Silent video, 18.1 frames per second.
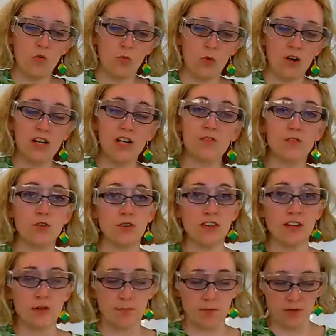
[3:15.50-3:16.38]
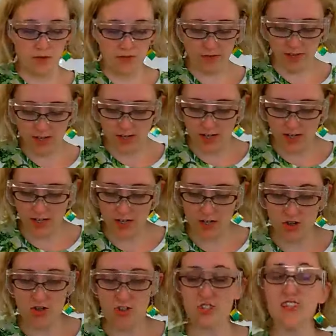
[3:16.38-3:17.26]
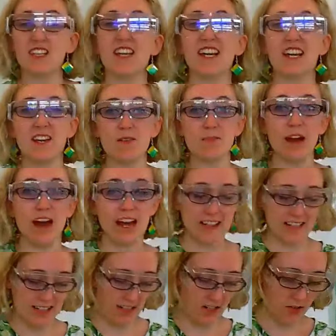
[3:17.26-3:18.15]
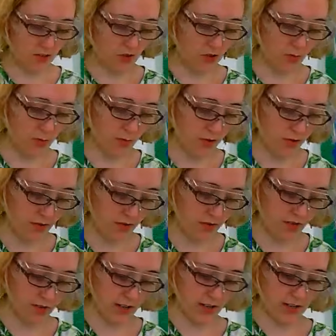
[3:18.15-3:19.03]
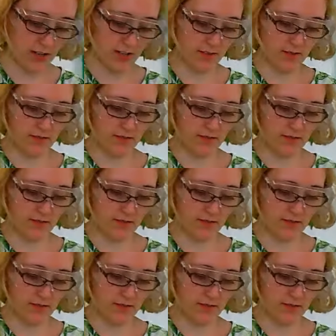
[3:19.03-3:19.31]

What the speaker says: When you've got that blue-green colour, you just keep adding your copper oxide.